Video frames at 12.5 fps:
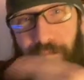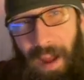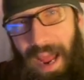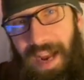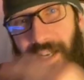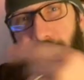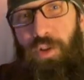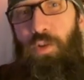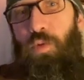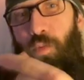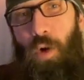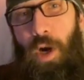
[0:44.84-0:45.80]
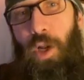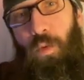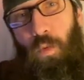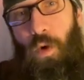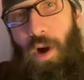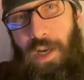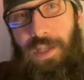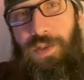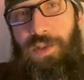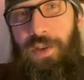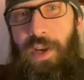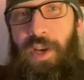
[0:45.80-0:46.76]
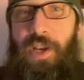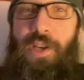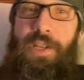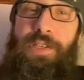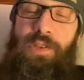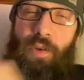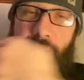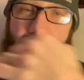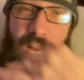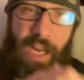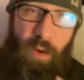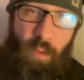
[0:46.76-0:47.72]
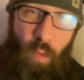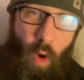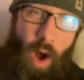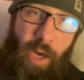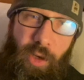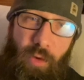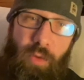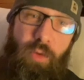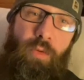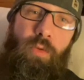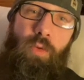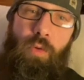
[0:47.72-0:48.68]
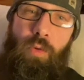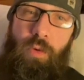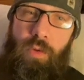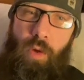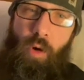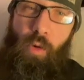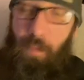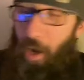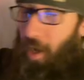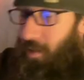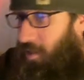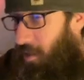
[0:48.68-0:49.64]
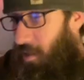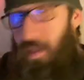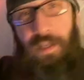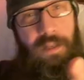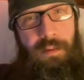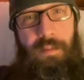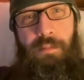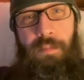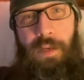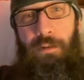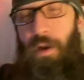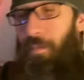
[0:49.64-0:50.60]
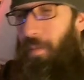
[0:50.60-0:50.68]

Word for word: back to what it was so that I can walk you through the whole process. Be right